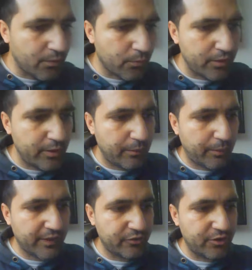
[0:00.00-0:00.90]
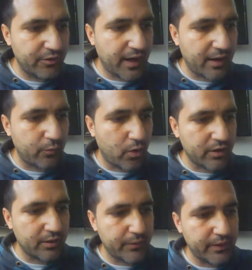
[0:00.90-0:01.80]
Would you be prepared to do that? And what
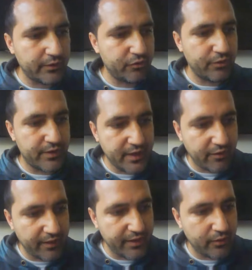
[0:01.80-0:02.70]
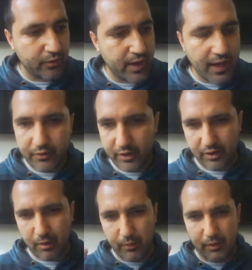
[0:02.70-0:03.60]
companies do you think are ethical? How can a
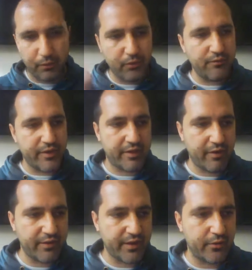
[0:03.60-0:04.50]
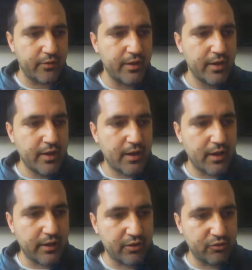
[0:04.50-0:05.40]
company prove that they're ethical?
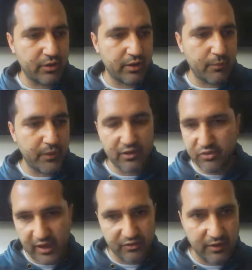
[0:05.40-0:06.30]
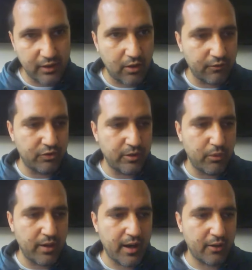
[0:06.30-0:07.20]
Because a company can say it's ethical, obviously,
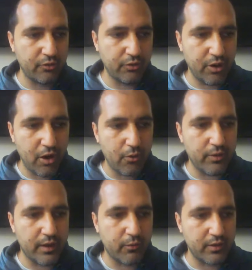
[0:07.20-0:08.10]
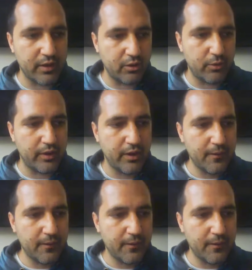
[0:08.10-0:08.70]
but how do you know that what they're doing